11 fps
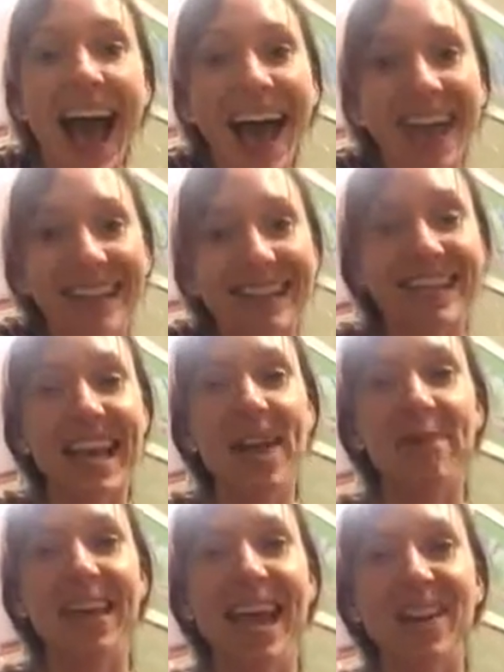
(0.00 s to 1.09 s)
Hi, this is Kat
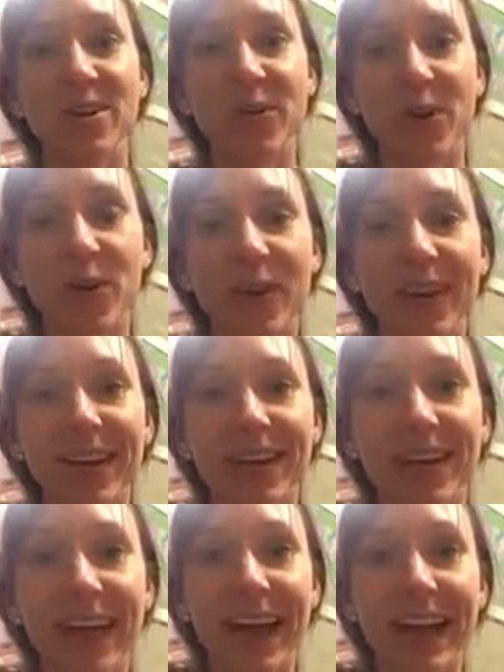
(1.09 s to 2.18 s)
McCain, your 31 girl,
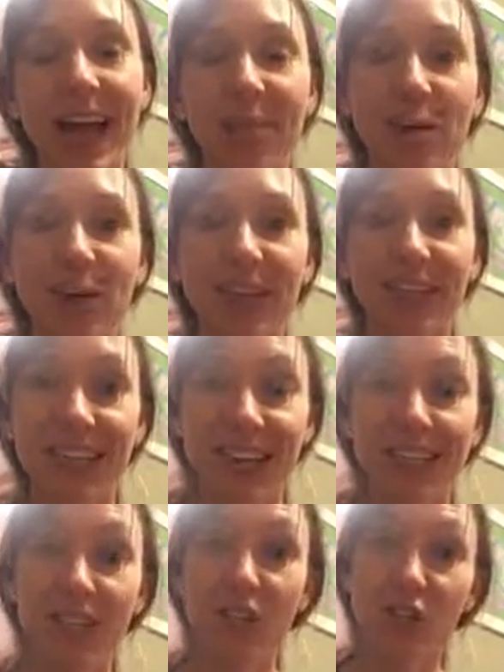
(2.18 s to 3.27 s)
and I'm going today
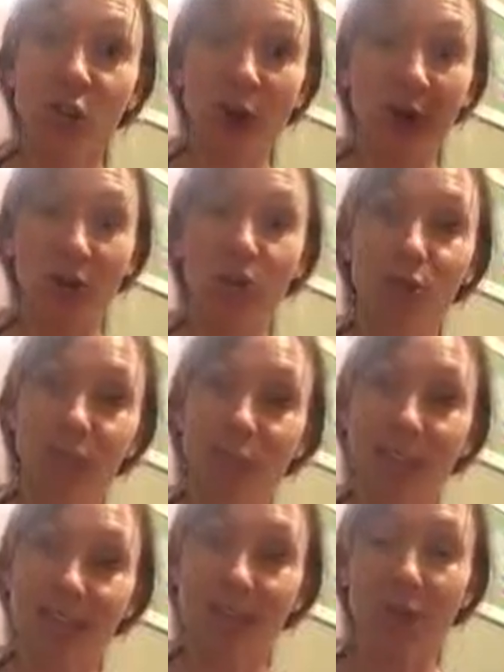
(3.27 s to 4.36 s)
to show how to put
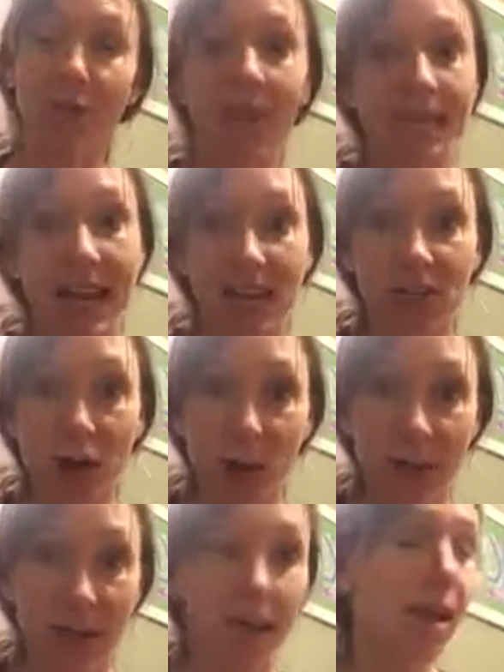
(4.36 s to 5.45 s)
together the stand tall
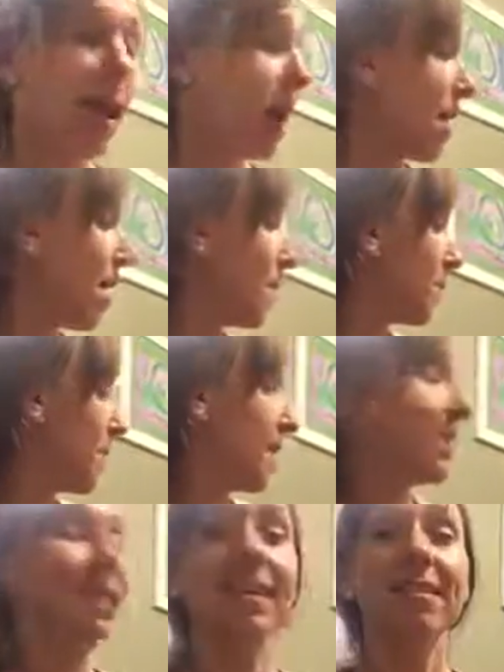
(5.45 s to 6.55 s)
bin.
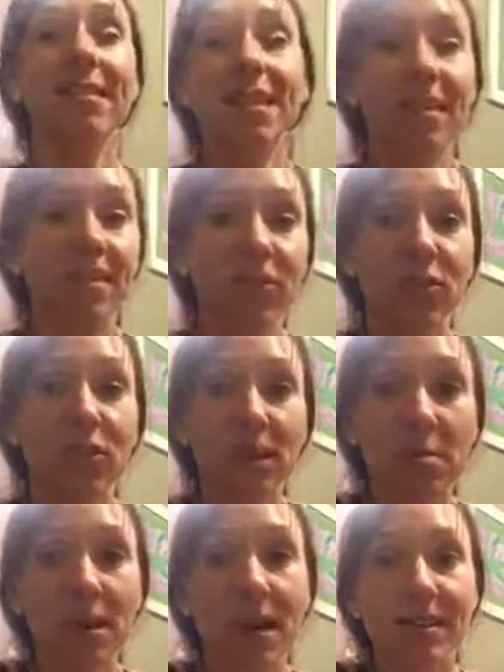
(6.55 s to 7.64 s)
This is the
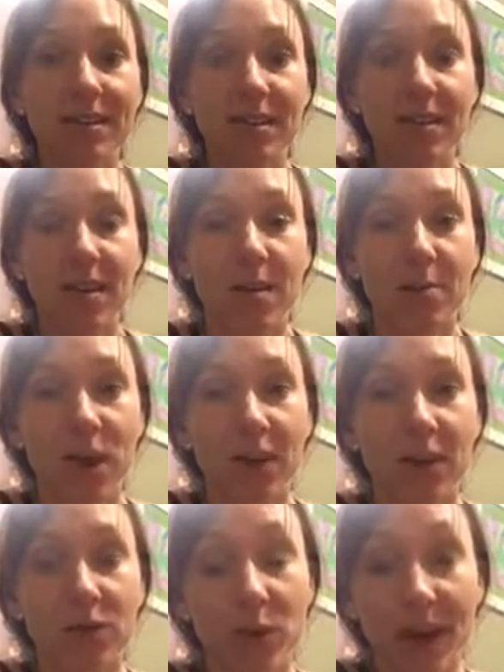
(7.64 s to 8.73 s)
best
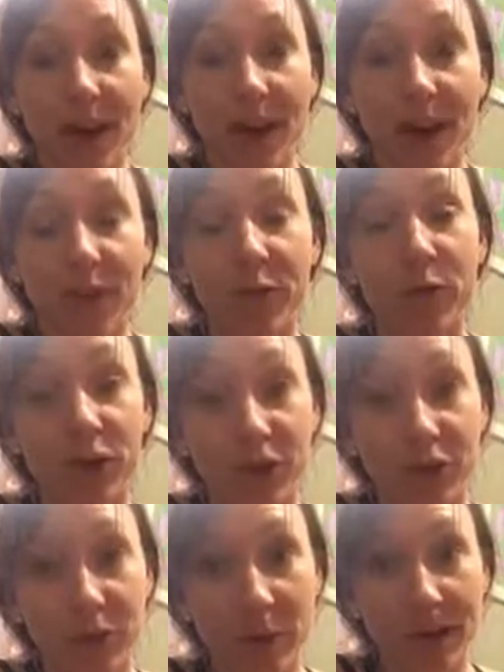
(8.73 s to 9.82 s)
product we have for
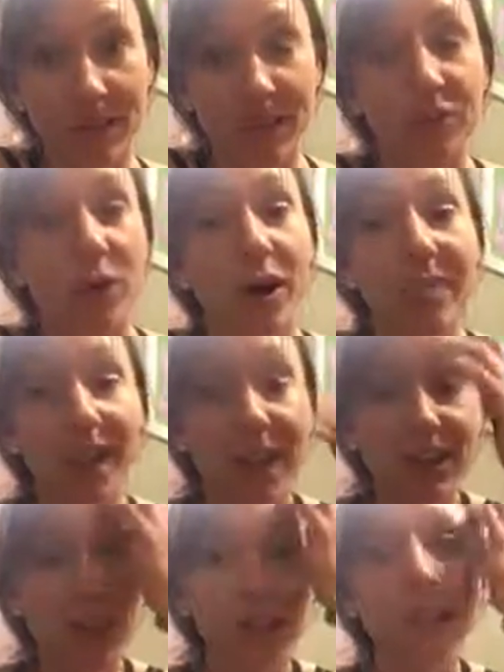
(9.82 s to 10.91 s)
laundry baskets. So I've
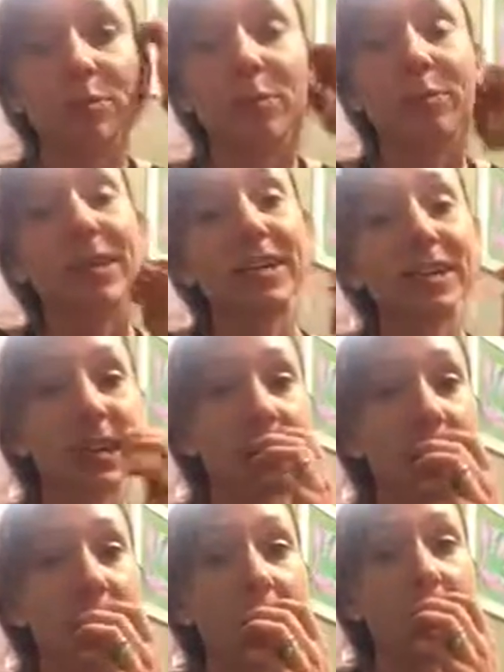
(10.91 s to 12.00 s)
actually am replacing
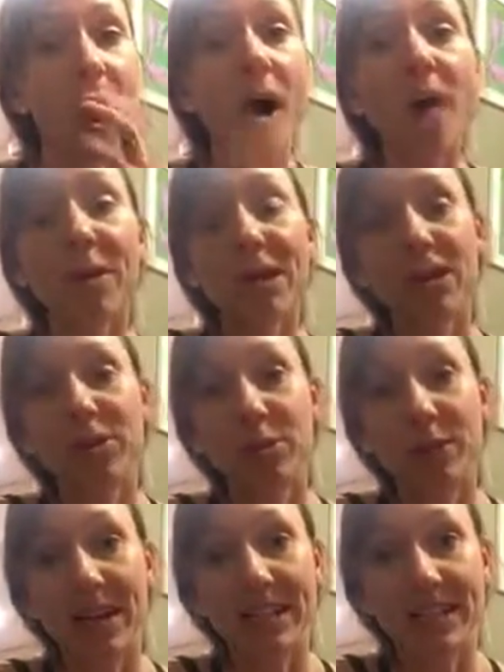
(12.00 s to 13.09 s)
all my laundry
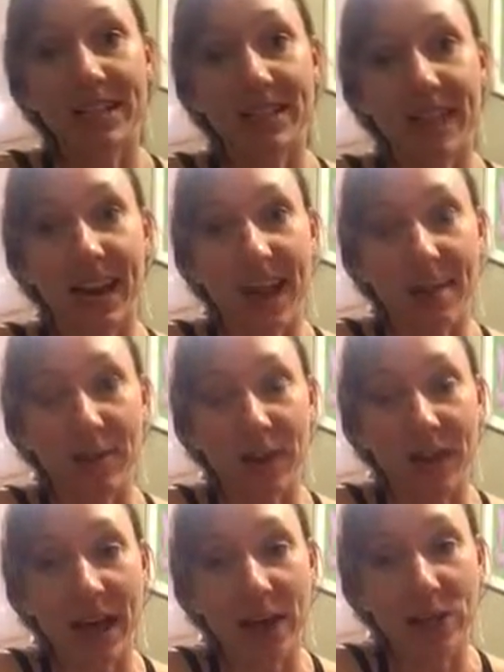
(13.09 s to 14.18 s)
baskets that I have around
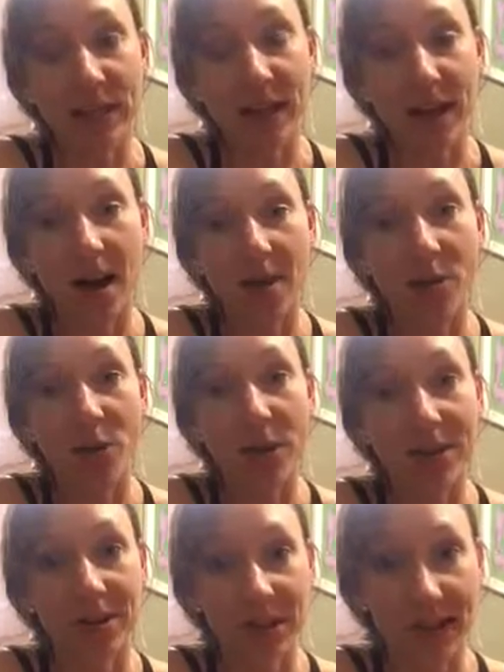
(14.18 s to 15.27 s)
the house with
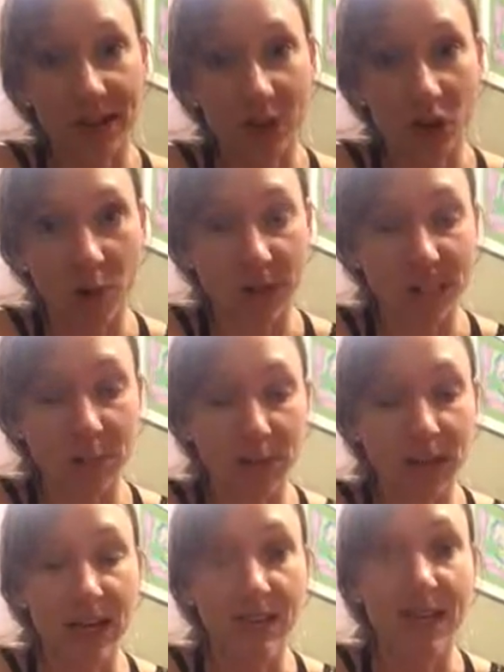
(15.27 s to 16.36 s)
our stand tall bins
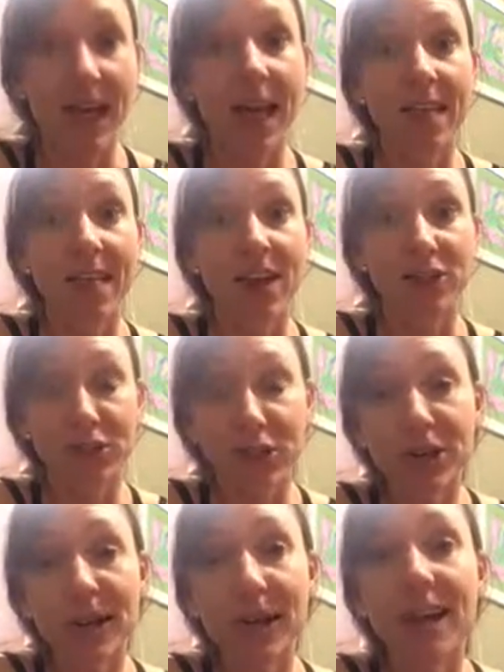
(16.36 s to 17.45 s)
because they are
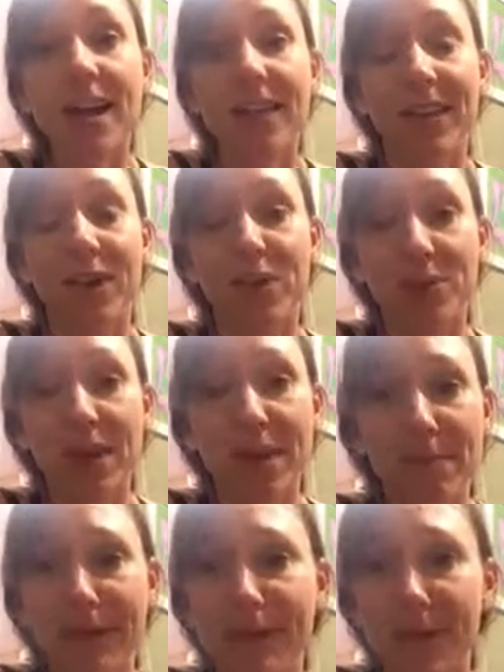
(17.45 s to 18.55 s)
sturdy, they are great.
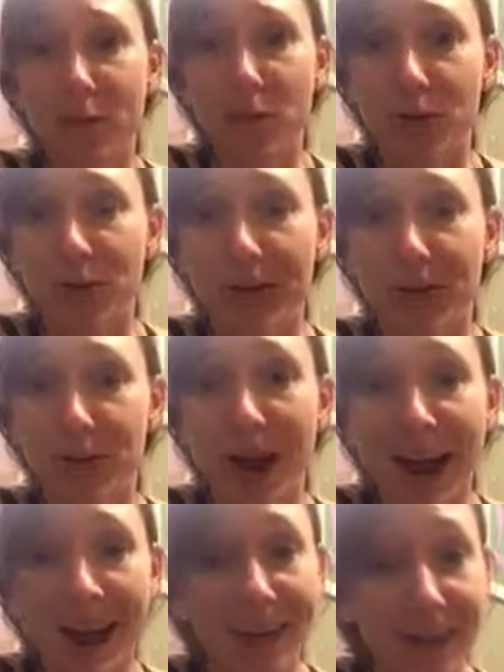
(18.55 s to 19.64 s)
My son will like
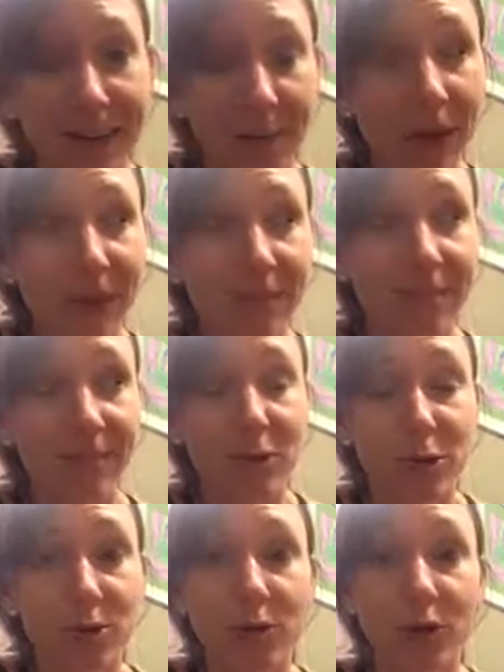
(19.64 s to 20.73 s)
drag my
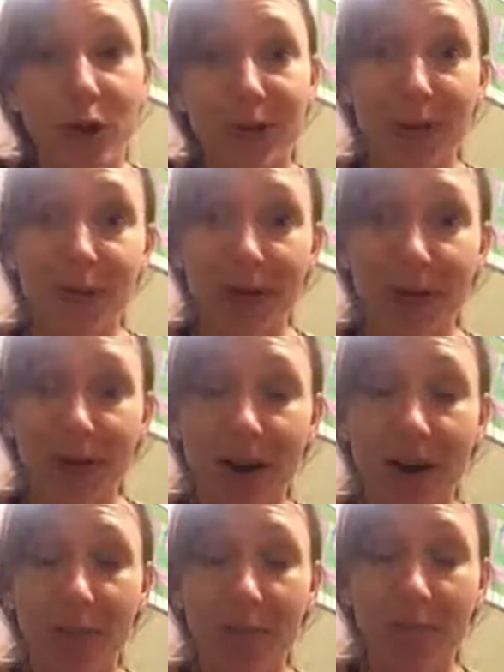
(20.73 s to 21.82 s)
2-year-old daughter around
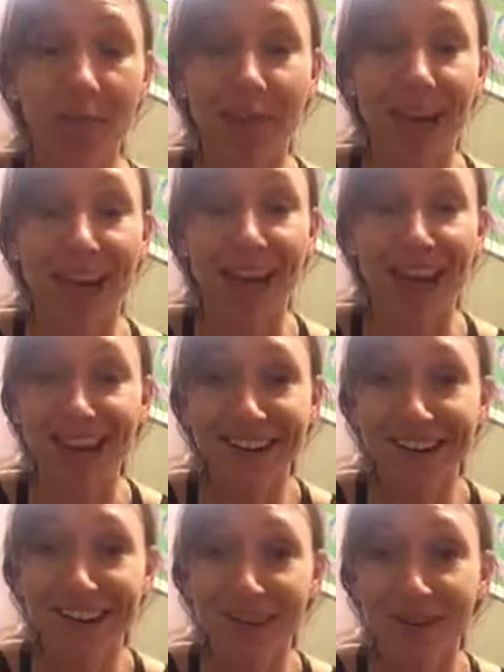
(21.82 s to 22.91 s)
in
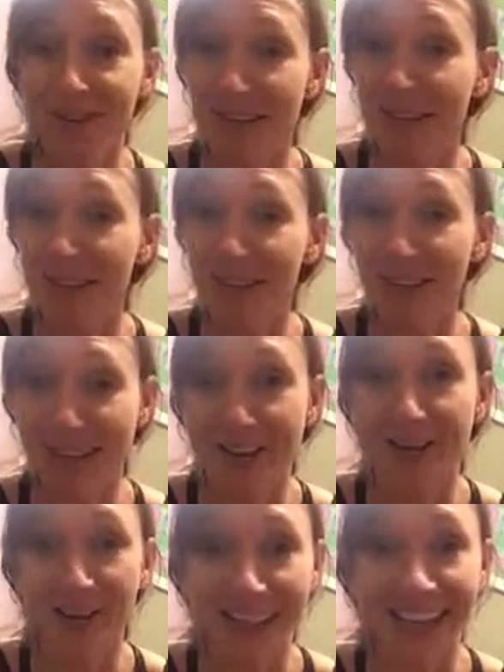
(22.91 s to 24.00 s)
it, so it can
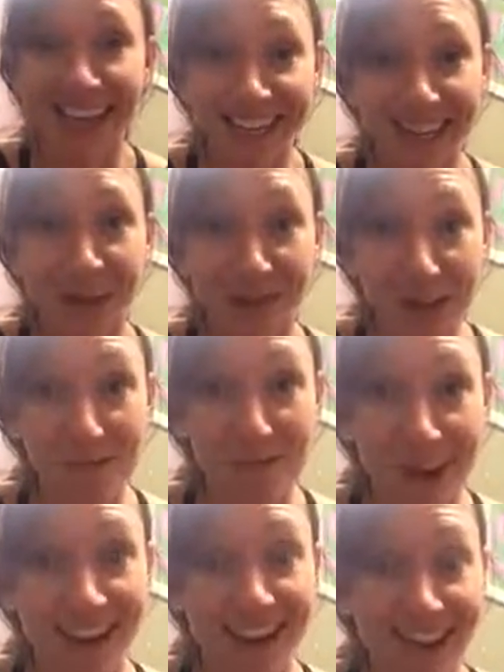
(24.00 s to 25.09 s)
hold a lot of stuff and
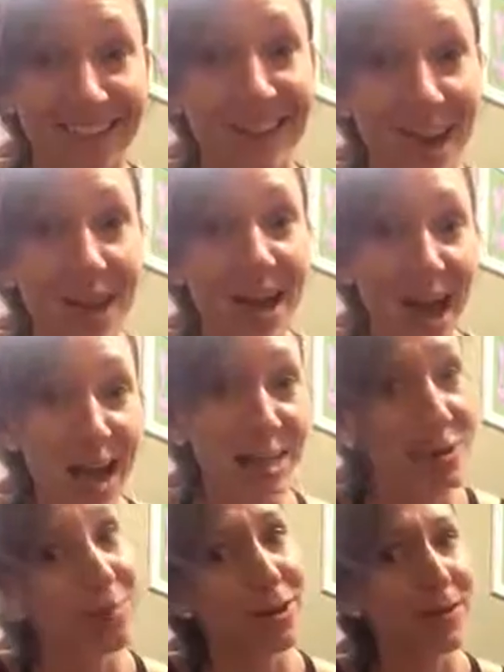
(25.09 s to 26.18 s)
weight and
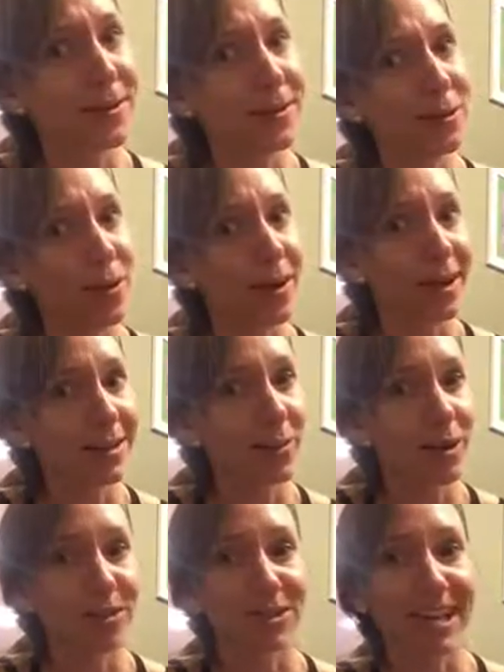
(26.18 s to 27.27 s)
actually be used as a toy as
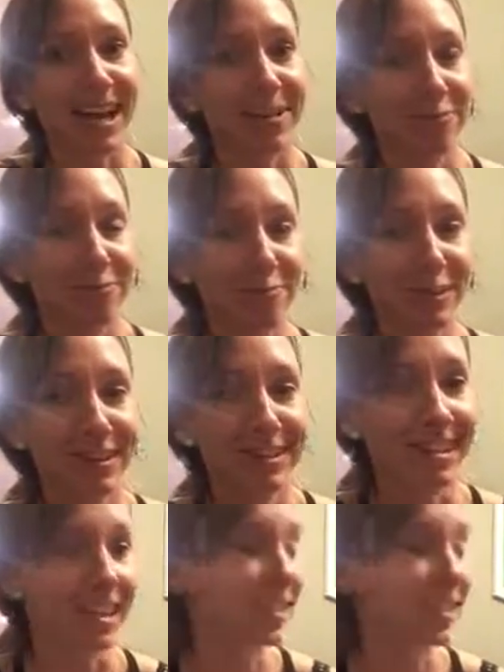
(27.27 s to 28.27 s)
well, which is kind of silly.